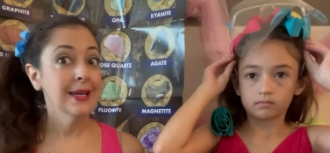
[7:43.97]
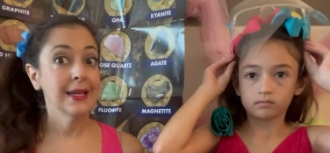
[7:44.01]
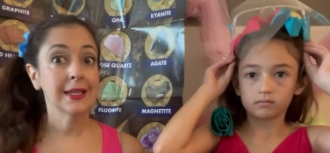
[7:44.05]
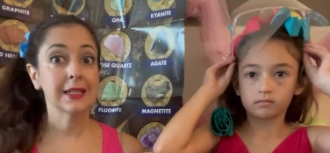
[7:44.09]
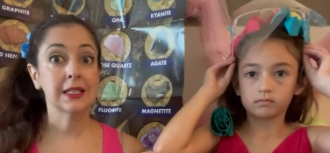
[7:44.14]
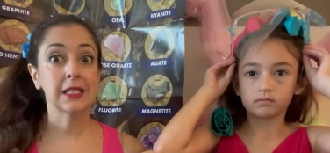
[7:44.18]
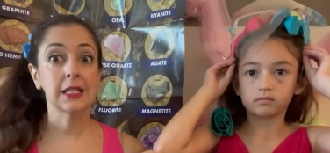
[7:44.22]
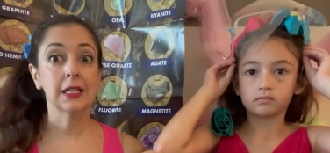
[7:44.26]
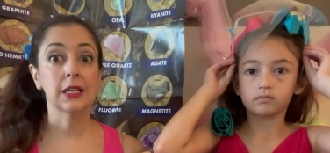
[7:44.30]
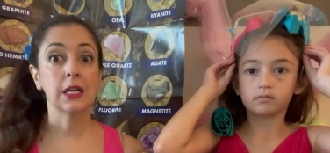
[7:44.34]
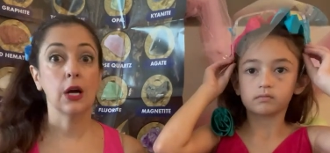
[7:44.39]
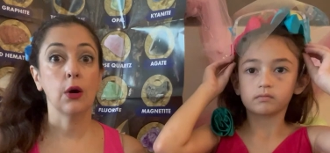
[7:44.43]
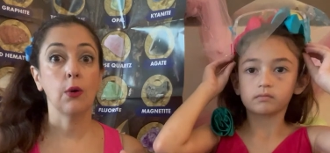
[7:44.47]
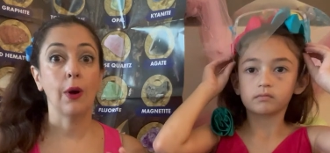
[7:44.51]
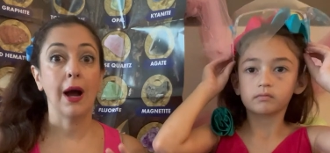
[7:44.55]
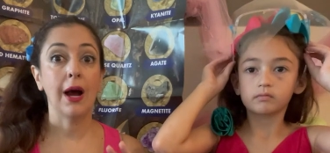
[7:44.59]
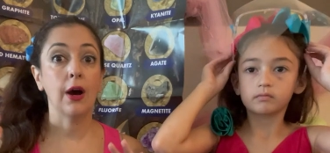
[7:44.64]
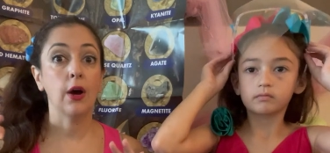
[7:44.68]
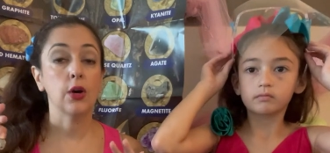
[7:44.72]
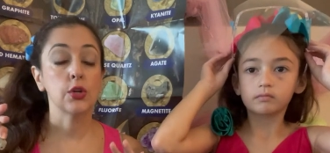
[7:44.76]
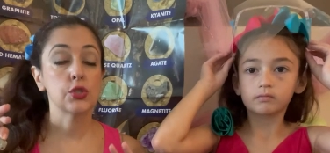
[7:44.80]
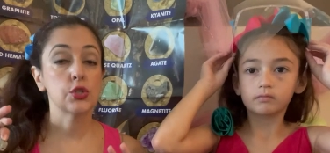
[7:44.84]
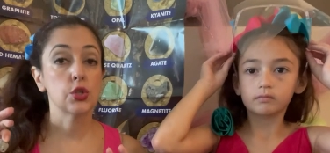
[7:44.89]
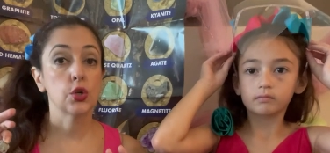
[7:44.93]
Speaker 1: it could go
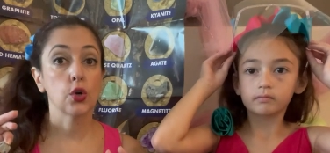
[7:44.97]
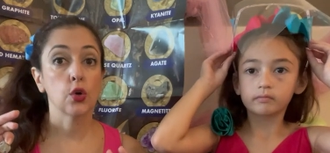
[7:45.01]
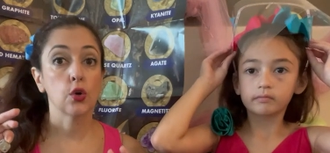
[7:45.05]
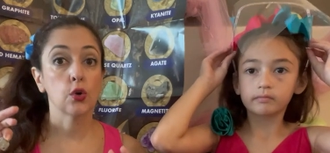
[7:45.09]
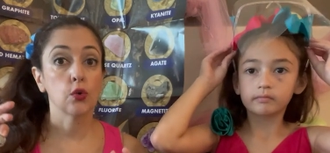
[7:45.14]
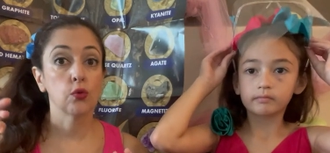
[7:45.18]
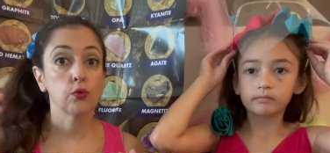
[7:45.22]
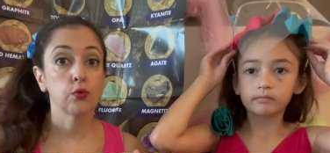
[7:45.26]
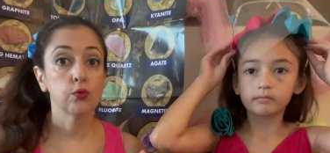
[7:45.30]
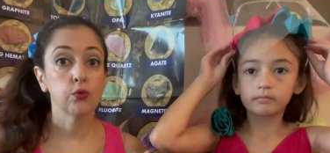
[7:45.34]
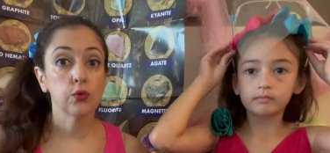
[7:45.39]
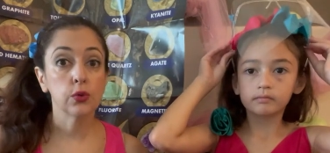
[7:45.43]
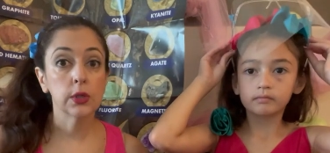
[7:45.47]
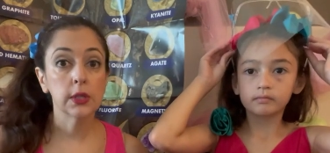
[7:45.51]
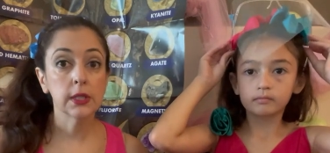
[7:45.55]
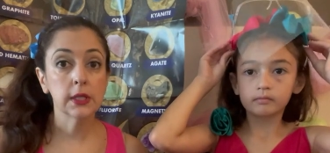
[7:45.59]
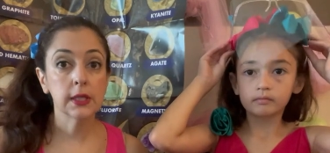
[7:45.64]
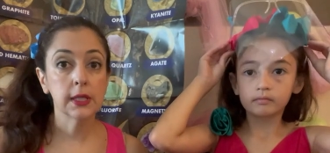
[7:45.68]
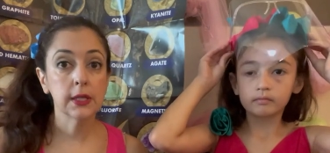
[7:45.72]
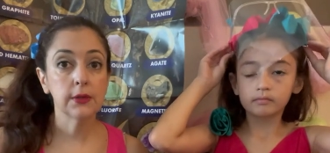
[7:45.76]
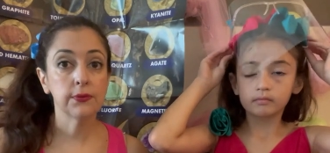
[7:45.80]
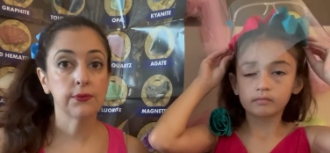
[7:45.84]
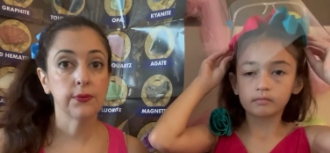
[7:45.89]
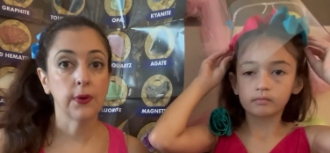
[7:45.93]
out to a
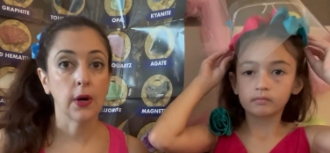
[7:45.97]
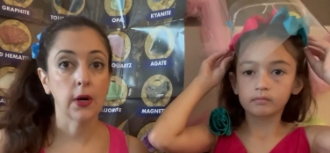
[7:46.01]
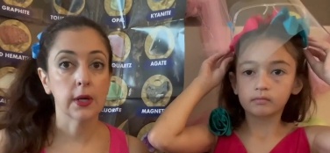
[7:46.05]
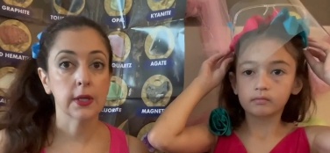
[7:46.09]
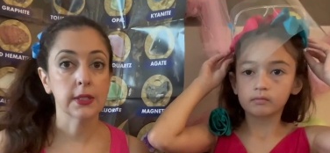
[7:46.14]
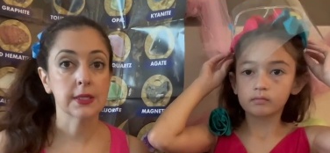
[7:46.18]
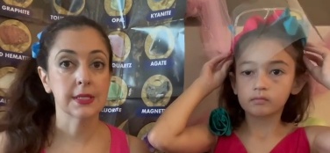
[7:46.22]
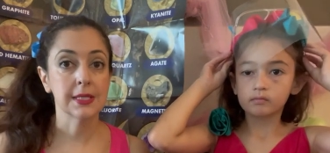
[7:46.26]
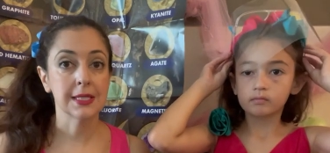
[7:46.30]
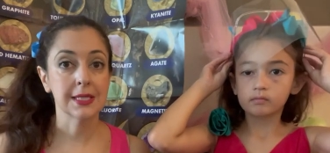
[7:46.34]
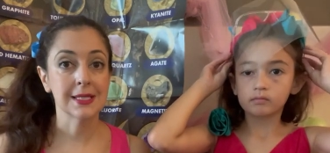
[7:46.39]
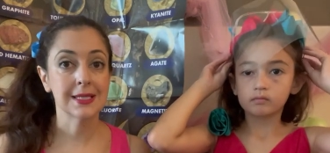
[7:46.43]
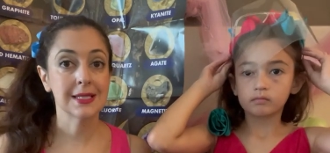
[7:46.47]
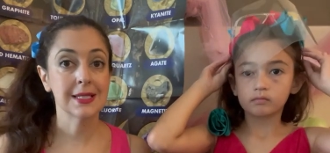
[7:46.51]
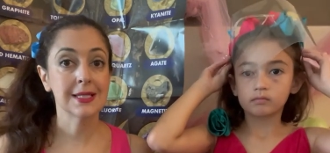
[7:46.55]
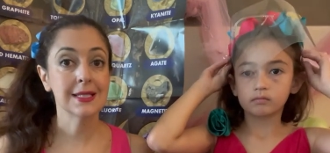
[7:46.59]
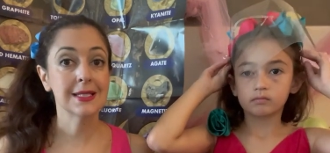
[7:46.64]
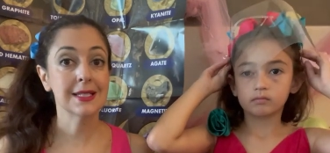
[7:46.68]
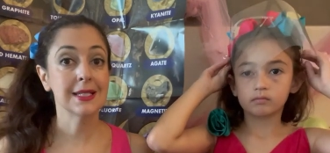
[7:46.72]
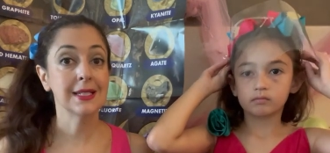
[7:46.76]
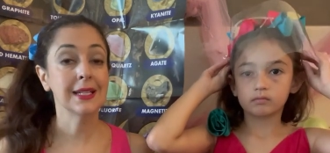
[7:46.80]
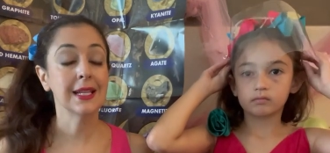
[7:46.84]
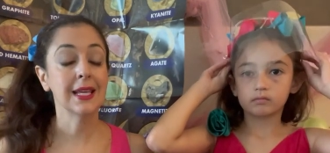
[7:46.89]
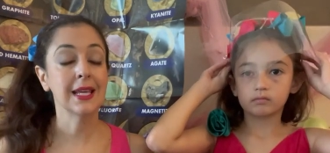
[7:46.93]
really far
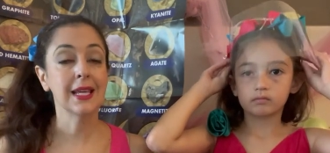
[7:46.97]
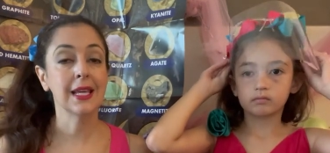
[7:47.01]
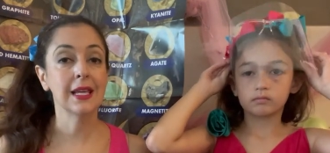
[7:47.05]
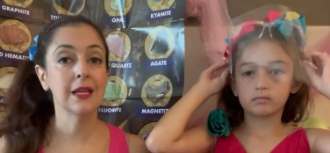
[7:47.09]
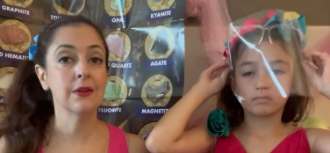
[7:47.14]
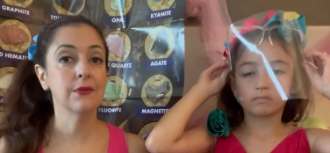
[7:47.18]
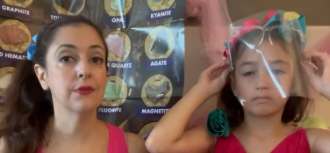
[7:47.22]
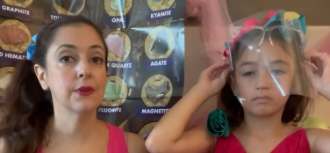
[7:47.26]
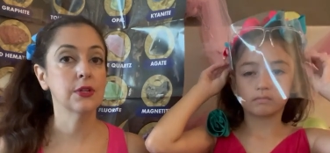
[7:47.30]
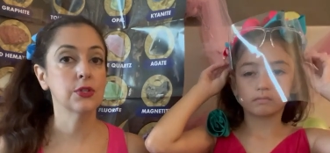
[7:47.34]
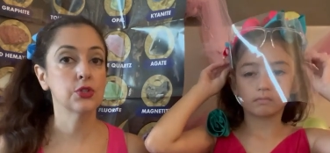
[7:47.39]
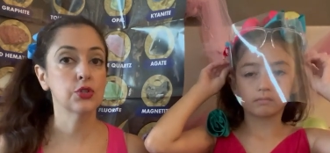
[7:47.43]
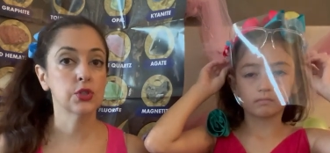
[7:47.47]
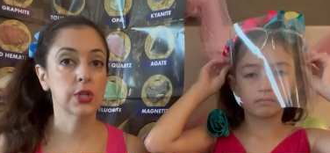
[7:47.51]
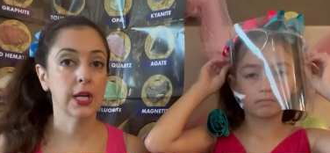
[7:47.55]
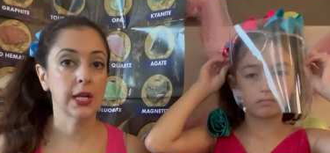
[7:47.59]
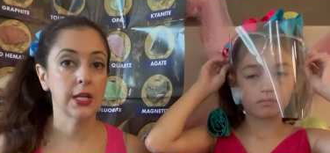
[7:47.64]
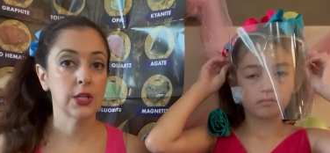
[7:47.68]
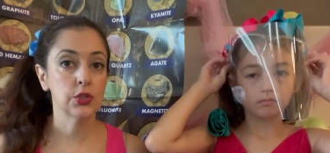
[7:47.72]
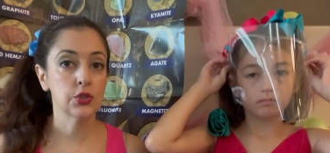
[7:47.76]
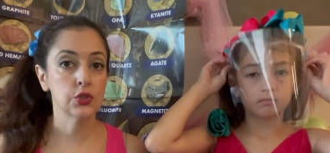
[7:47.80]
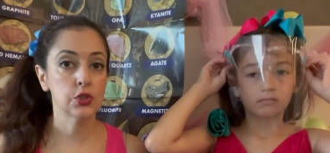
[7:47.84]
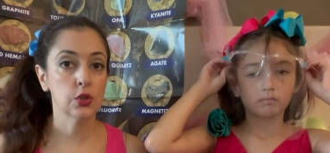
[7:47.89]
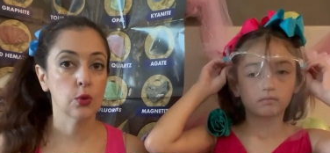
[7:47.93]
distance and even
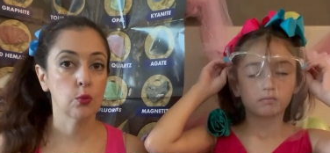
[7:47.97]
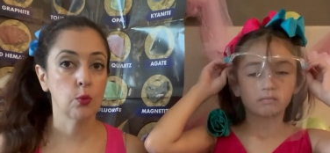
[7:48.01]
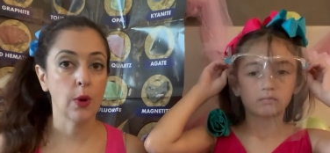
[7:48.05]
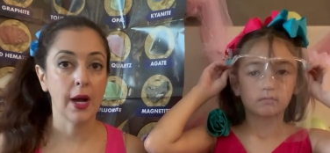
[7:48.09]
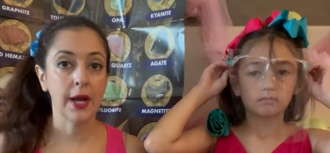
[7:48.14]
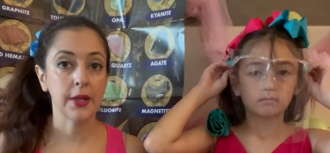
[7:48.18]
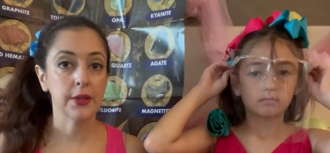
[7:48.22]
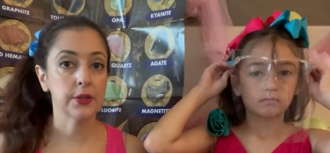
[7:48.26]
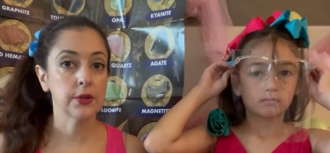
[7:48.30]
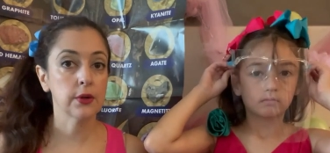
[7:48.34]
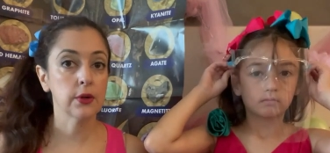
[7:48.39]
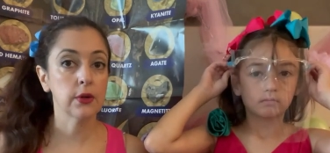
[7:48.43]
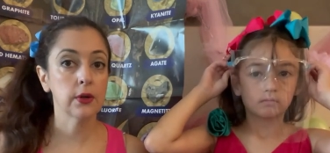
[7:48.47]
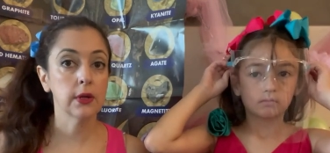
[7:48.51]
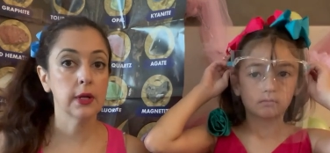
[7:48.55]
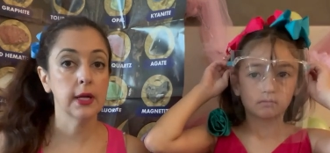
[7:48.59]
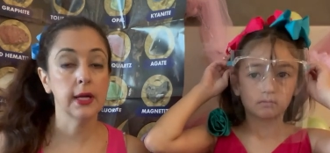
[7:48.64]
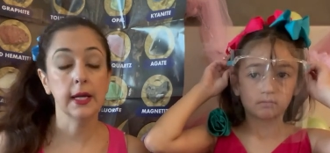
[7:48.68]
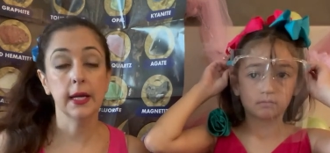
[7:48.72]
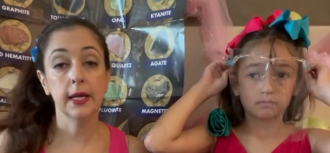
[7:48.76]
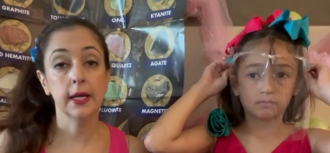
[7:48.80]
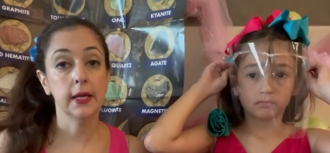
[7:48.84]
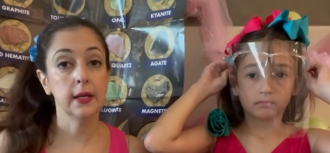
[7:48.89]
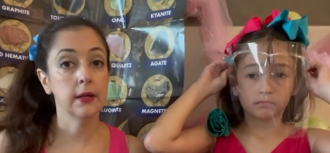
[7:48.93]
change the
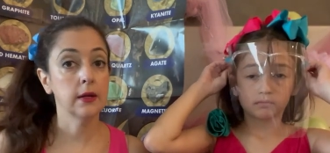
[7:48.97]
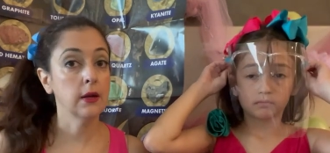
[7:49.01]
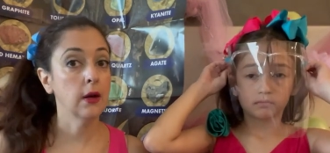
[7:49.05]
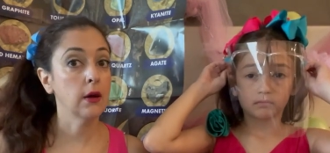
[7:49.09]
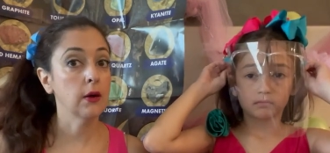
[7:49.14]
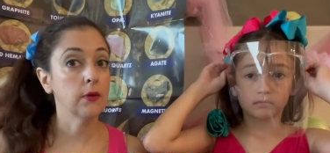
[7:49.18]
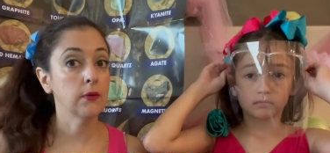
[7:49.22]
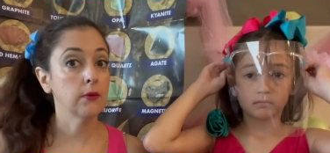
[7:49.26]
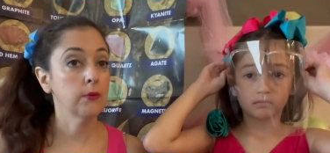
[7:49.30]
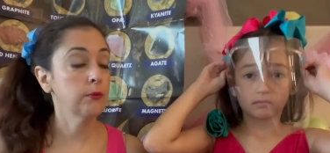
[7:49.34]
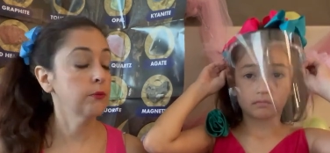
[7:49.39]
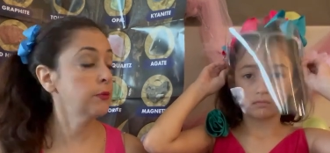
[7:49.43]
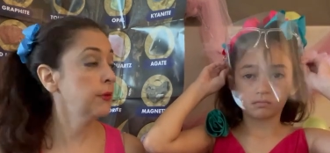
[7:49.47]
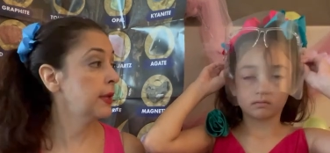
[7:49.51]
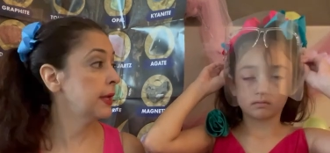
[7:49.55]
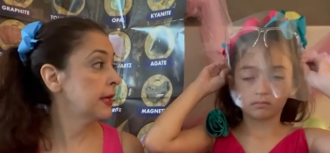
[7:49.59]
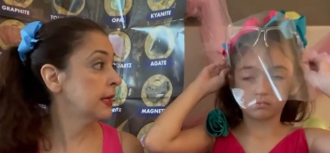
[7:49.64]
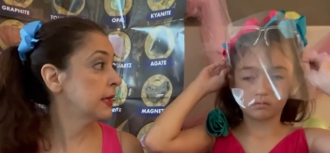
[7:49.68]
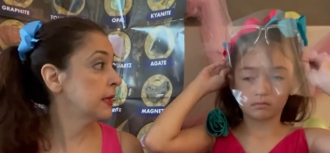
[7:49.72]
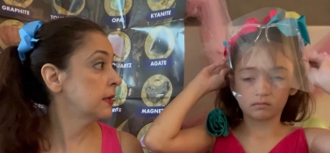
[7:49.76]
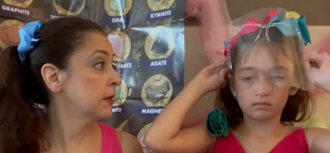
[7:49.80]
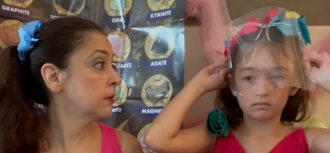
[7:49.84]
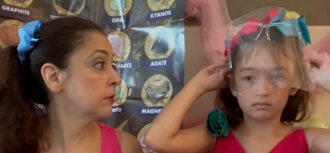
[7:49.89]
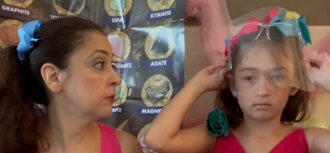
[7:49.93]
weather
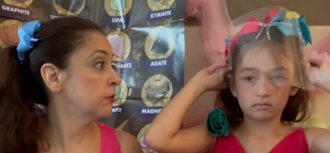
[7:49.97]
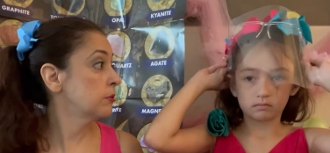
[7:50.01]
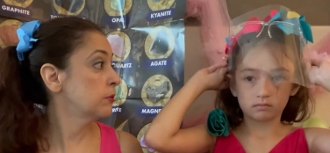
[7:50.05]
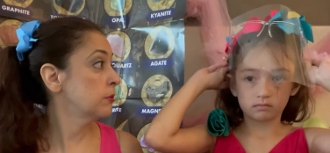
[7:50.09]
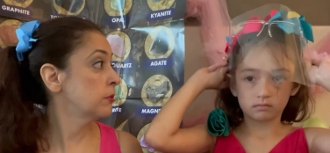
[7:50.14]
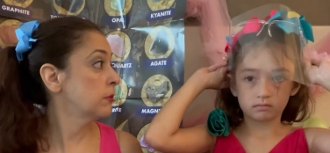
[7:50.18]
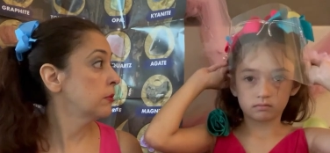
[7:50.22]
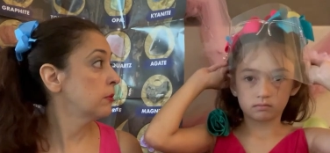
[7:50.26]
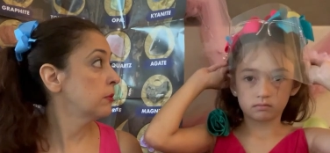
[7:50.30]
in